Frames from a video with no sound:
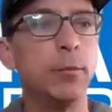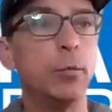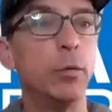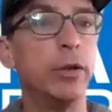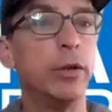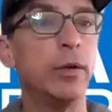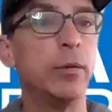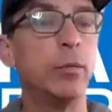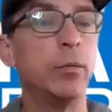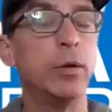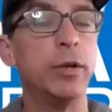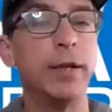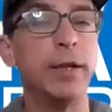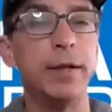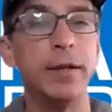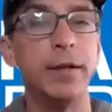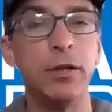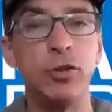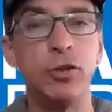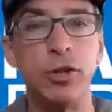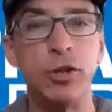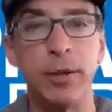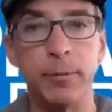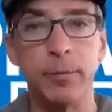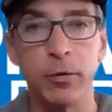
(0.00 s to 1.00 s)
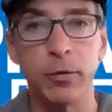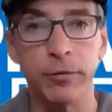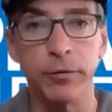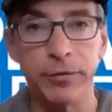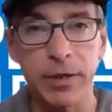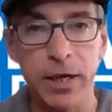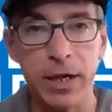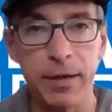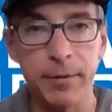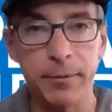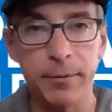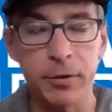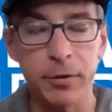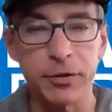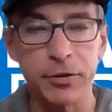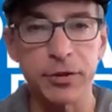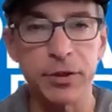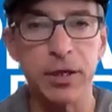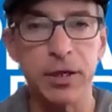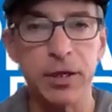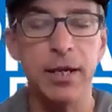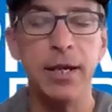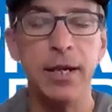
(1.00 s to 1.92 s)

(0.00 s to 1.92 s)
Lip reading: We did one at the Chamber of Commerce.